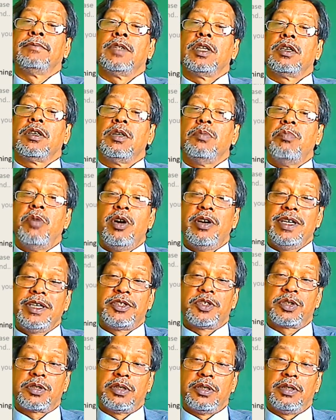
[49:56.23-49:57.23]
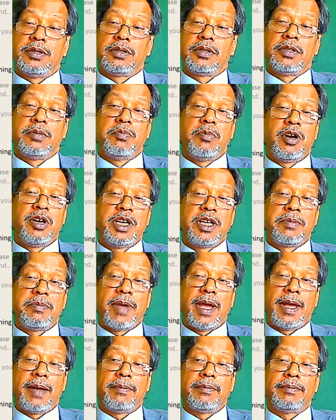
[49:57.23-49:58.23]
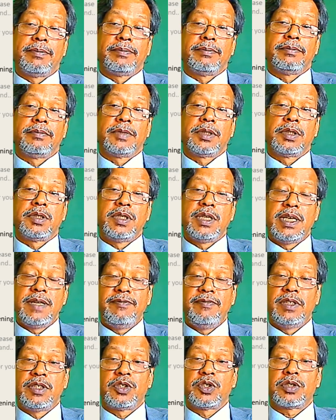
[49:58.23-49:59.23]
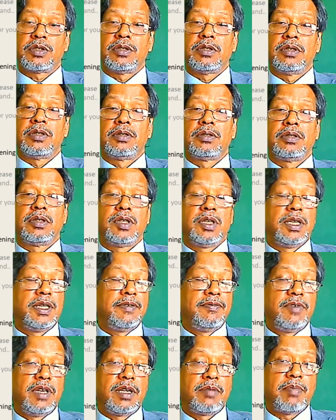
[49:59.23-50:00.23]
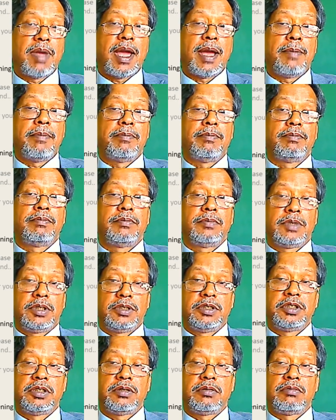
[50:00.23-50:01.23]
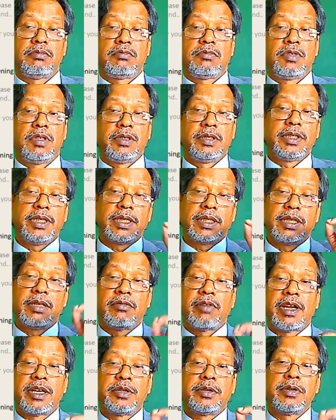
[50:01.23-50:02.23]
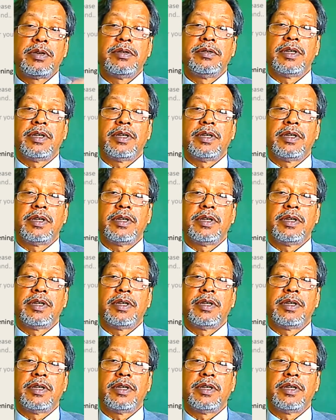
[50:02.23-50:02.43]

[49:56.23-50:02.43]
Good morning, sir. Good morning, ma'am. Good evening, sir. Good evening, ma'am. You should get the right tone